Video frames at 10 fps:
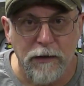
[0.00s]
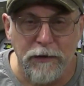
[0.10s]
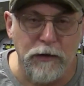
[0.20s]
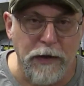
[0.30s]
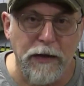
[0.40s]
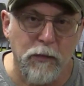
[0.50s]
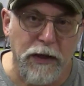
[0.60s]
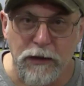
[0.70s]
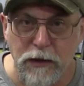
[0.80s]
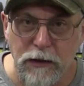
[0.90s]
this
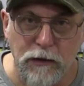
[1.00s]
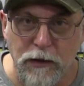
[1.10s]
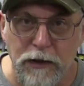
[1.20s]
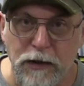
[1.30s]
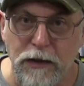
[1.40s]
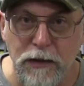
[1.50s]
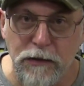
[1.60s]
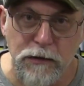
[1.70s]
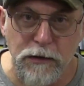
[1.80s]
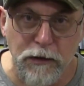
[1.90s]
MIT is like the
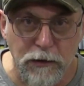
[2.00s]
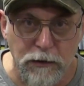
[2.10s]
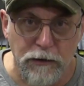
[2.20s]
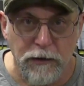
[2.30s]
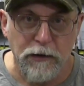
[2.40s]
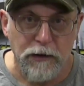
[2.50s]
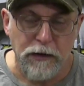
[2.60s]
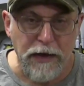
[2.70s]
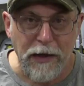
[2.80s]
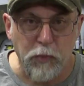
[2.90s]
engineer
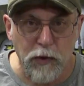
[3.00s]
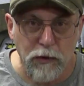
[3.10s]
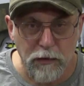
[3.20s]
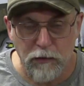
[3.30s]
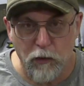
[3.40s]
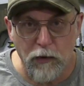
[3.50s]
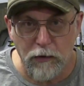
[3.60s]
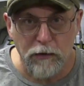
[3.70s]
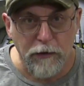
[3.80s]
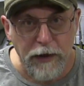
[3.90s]
capital of the
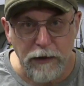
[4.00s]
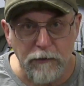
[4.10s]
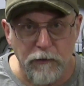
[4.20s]
world, right?